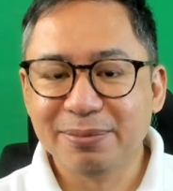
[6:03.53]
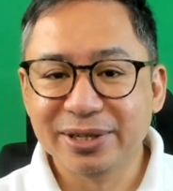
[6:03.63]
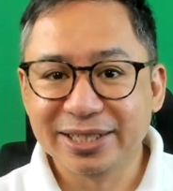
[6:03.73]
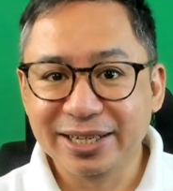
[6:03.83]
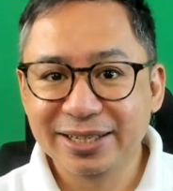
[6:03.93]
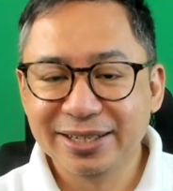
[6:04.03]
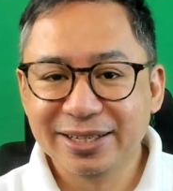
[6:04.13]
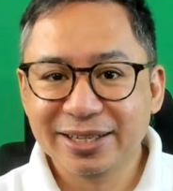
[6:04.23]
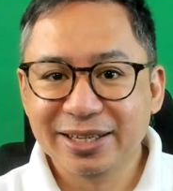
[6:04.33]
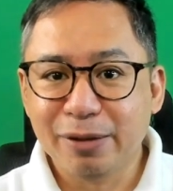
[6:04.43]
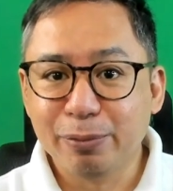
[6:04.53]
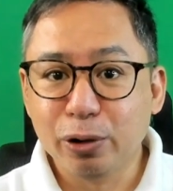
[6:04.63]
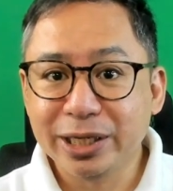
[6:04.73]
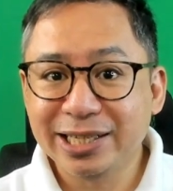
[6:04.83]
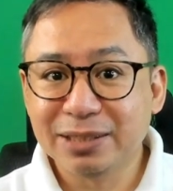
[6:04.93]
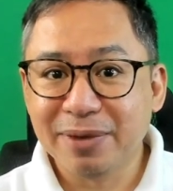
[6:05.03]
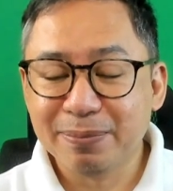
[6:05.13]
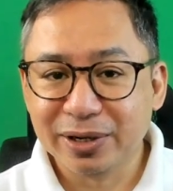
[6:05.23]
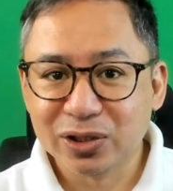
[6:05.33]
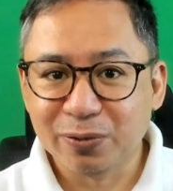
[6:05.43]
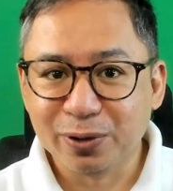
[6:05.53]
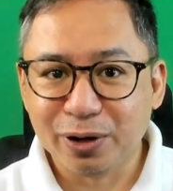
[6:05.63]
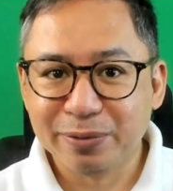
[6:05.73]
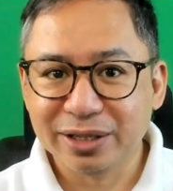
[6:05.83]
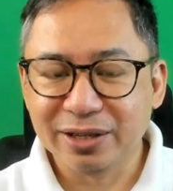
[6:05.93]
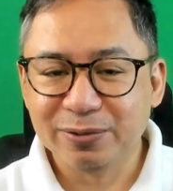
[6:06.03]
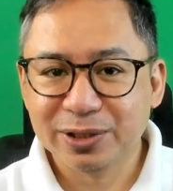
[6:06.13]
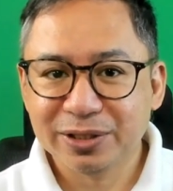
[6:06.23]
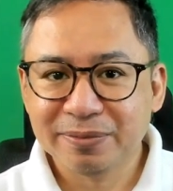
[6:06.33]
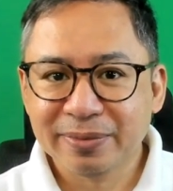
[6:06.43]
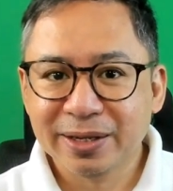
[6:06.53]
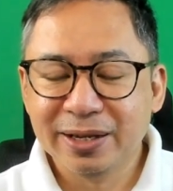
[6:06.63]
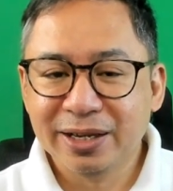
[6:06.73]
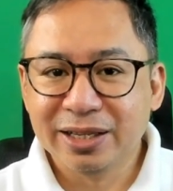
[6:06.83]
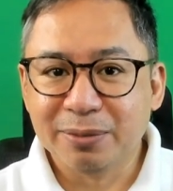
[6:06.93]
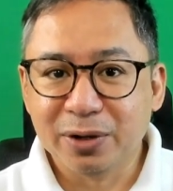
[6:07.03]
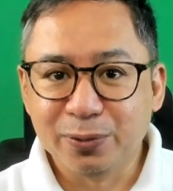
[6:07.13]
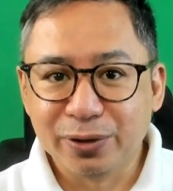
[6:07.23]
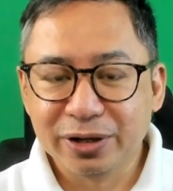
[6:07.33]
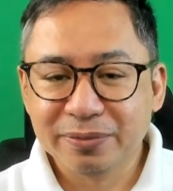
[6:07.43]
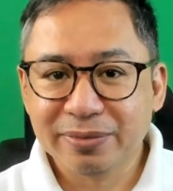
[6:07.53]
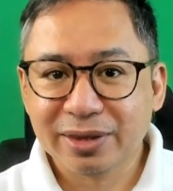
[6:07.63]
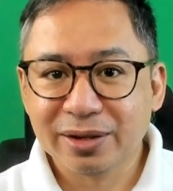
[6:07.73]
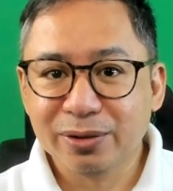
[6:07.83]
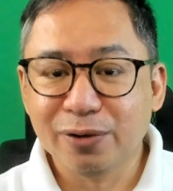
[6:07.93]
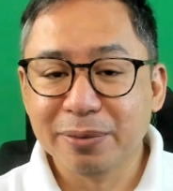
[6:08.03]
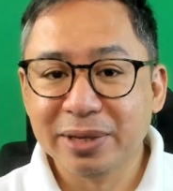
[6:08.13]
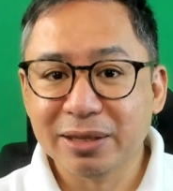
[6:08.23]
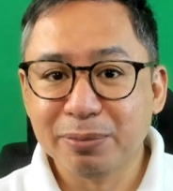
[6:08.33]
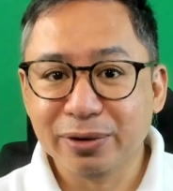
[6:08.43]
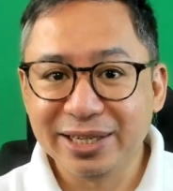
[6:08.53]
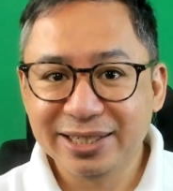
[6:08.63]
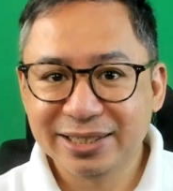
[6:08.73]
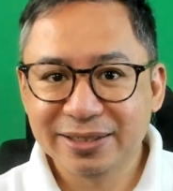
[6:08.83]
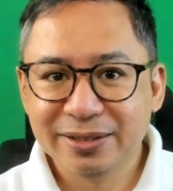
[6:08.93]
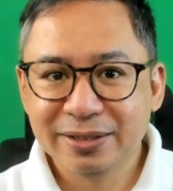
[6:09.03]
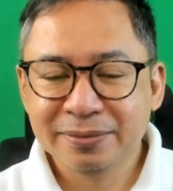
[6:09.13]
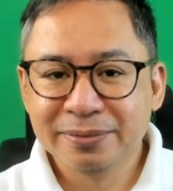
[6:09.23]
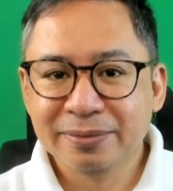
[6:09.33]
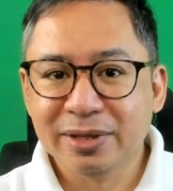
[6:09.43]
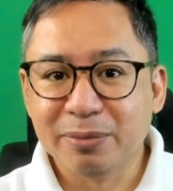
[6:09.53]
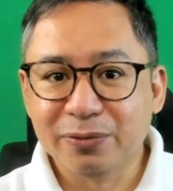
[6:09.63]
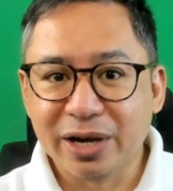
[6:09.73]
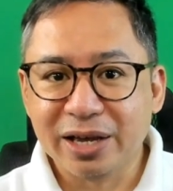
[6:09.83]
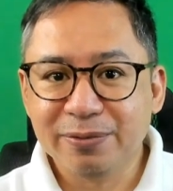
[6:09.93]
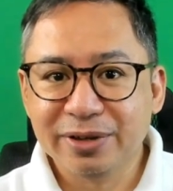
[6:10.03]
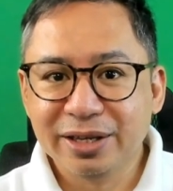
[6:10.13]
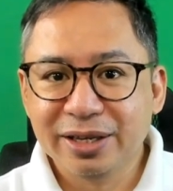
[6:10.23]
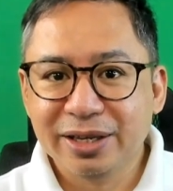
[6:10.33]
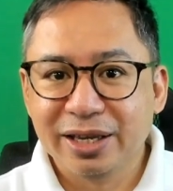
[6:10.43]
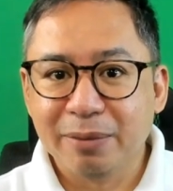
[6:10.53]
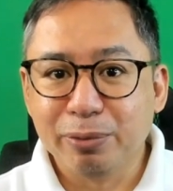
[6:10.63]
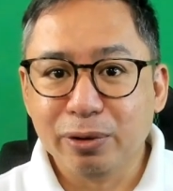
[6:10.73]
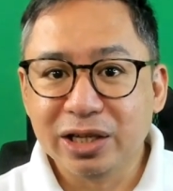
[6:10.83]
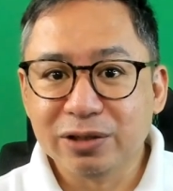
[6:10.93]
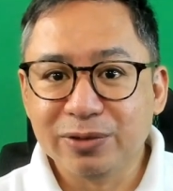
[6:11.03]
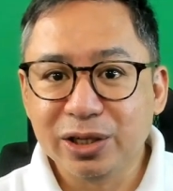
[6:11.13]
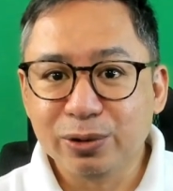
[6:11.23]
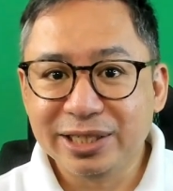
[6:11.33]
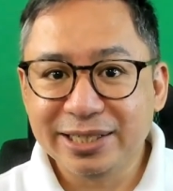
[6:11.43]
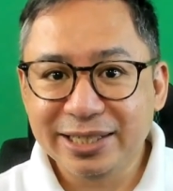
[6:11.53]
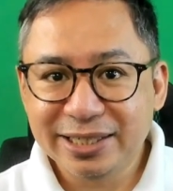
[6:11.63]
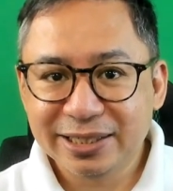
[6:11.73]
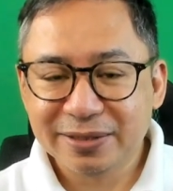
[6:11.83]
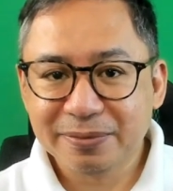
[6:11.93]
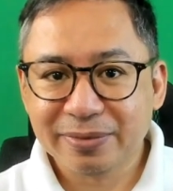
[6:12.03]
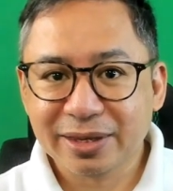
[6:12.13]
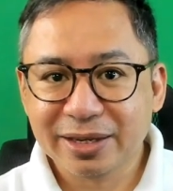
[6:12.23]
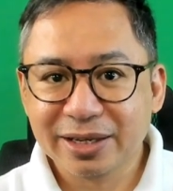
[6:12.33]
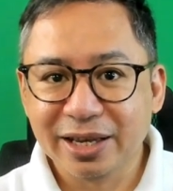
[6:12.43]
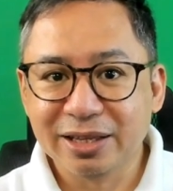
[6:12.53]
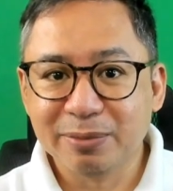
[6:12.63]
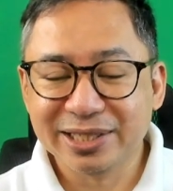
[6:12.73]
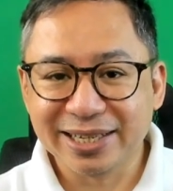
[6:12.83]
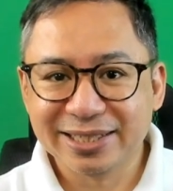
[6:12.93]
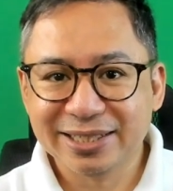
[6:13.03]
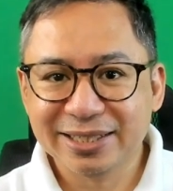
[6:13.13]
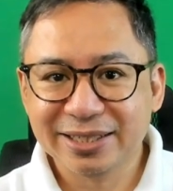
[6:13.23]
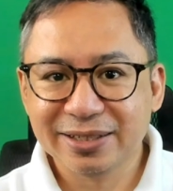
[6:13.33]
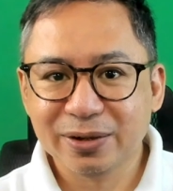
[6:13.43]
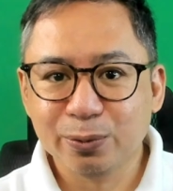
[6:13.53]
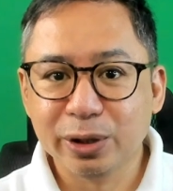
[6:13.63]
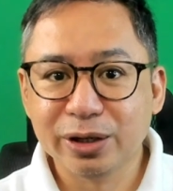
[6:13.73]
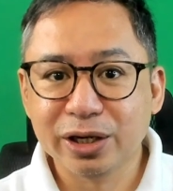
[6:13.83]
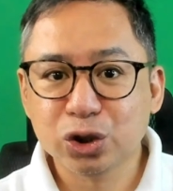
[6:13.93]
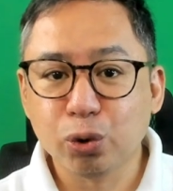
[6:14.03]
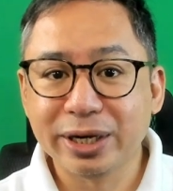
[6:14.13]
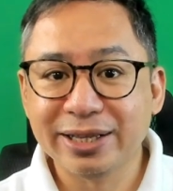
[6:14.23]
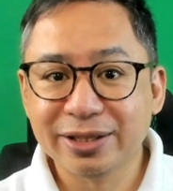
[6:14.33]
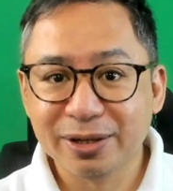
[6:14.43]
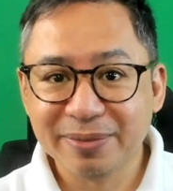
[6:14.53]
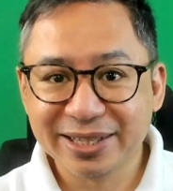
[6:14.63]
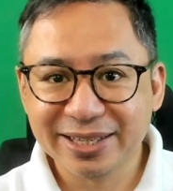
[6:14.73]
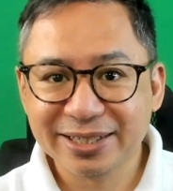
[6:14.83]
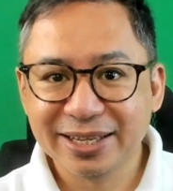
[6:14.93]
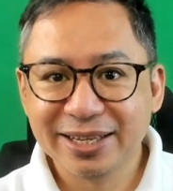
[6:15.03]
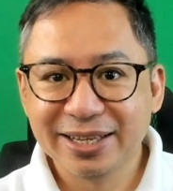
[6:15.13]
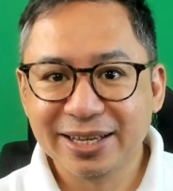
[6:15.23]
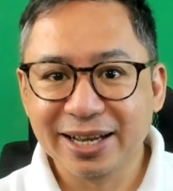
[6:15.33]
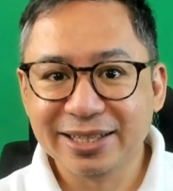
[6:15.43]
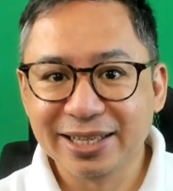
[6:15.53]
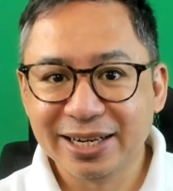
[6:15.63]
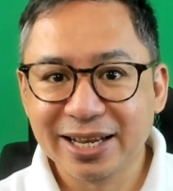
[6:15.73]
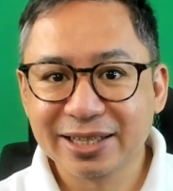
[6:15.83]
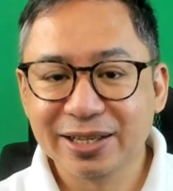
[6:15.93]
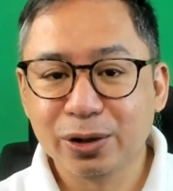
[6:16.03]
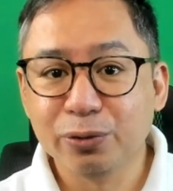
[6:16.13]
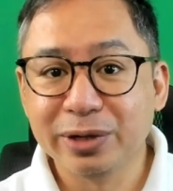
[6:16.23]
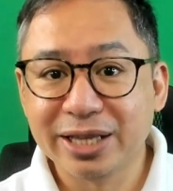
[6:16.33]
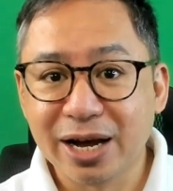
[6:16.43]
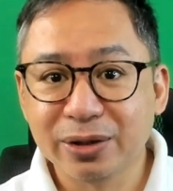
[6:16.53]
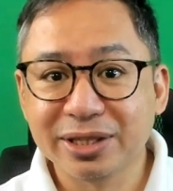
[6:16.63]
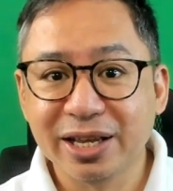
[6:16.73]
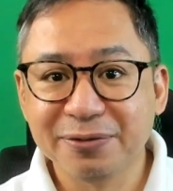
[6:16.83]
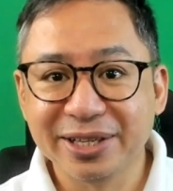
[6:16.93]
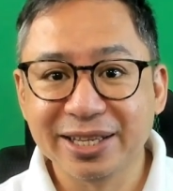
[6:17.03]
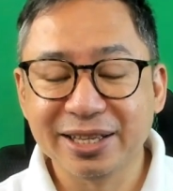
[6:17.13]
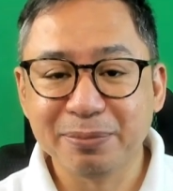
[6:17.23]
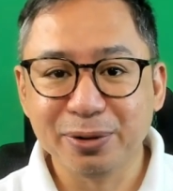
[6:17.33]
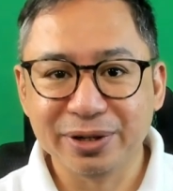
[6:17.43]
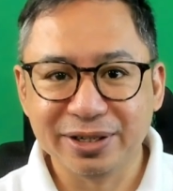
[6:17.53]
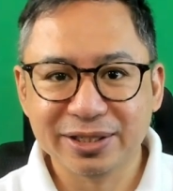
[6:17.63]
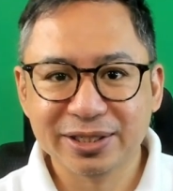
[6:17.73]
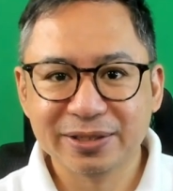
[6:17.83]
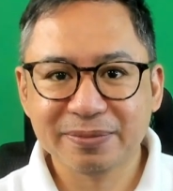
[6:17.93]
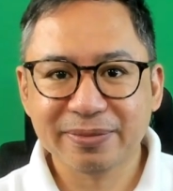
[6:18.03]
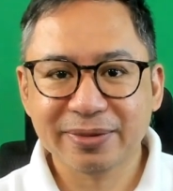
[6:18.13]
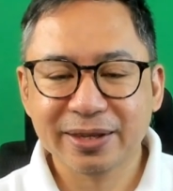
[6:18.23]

Number three, employees members of cooperatives. Number four, government employees. Number five, employees of GOCCs. And number six, workers who are intermittent, itinerant, or without definite employers.